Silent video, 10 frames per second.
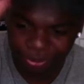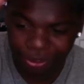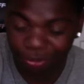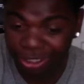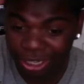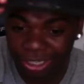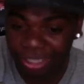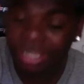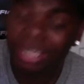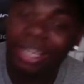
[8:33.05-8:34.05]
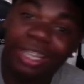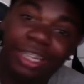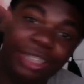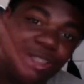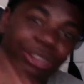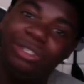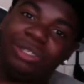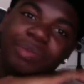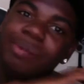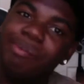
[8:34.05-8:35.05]
be on nothing unless you
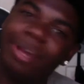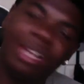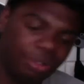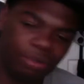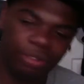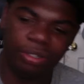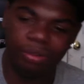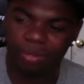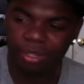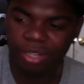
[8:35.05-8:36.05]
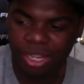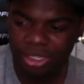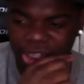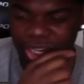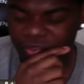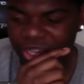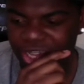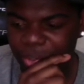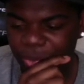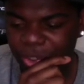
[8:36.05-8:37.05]
just be messing with him. So I feel
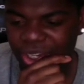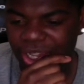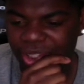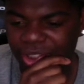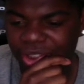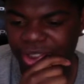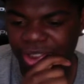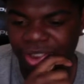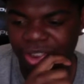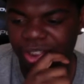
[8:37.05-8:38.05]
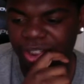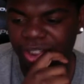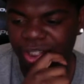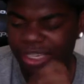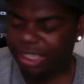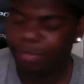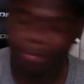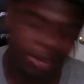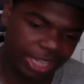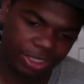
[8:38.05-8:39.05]
like he would have, like, his
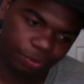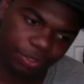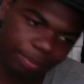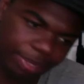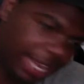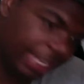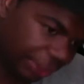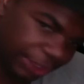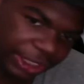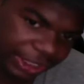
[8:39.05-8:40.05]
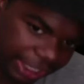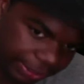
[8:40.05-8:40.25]
reaction wouldn't have been as good.